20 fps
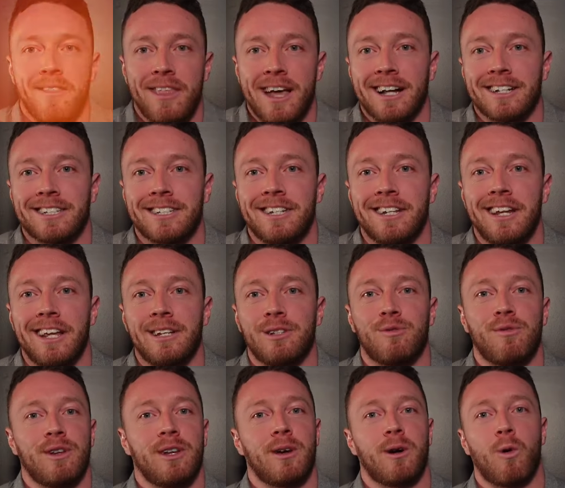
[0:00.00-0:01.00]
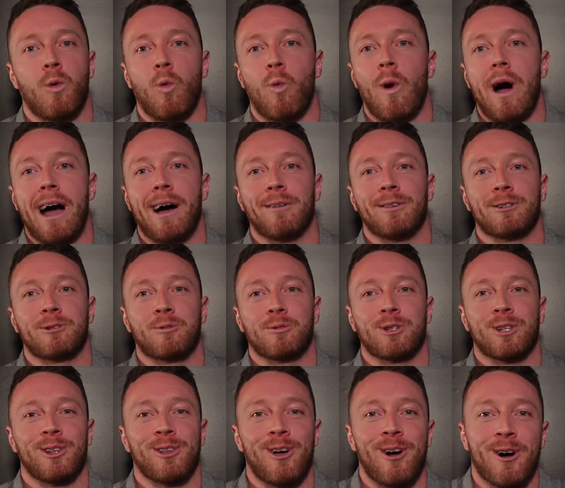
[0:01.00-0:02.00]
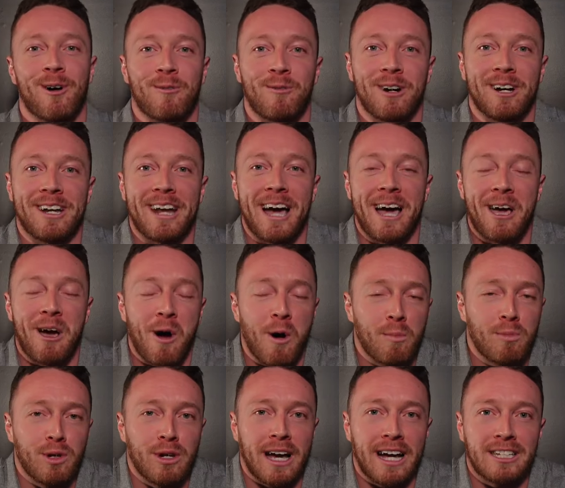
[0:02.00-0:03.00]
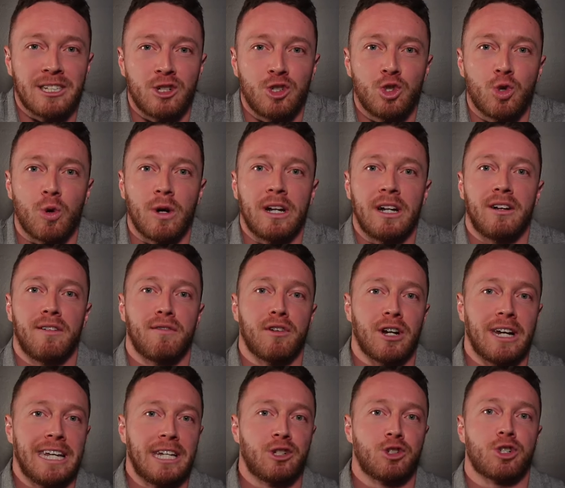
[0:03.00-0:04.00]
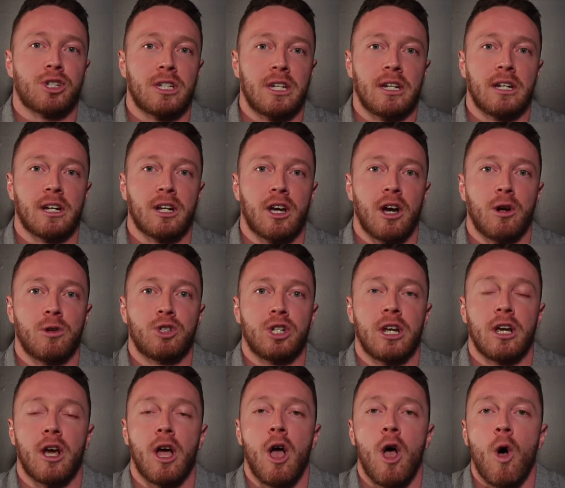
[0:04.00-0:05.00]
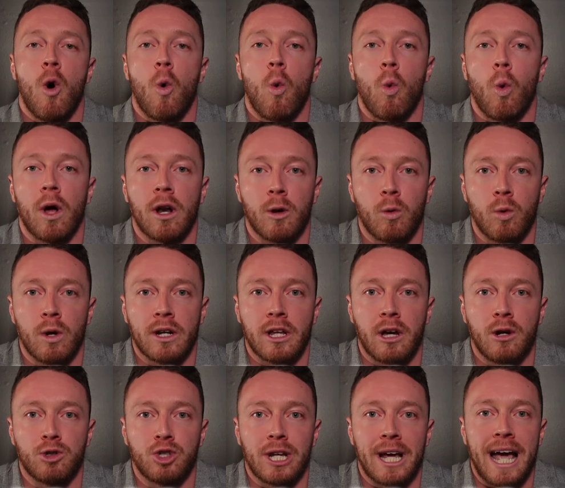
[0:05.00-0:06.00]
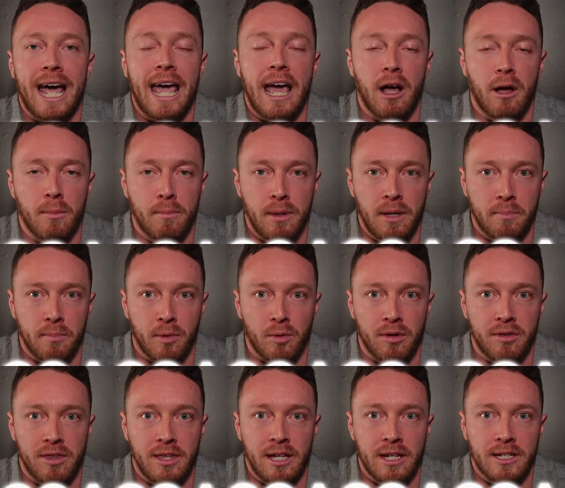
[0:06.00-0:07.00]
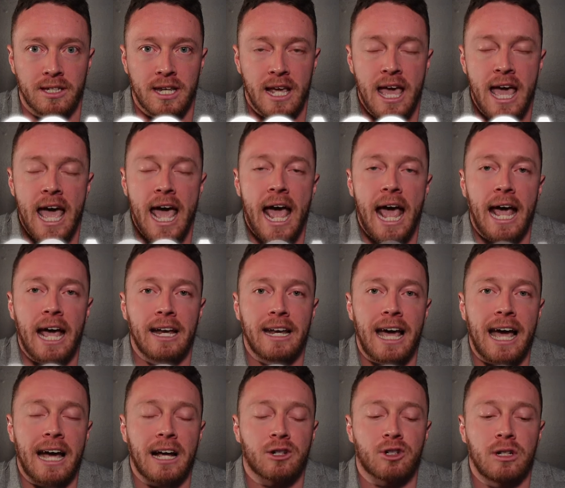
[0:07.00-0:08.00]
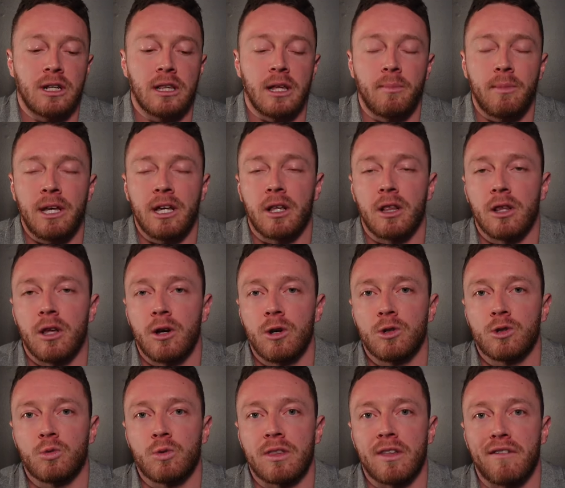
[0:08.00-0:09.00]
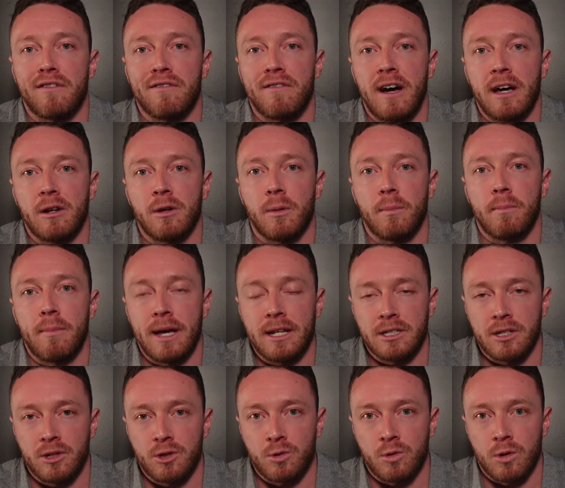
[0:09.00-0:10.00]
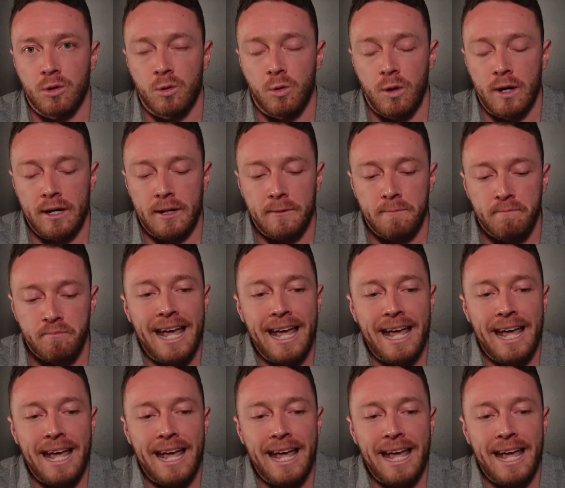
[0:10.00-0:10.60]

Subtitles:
That's today's video. Wow, this was a long one. I hope you guys enjoyed it. If you're interested in coaching, one-on-one coaching, I help people with this. And actually, let me close with a final message real quick.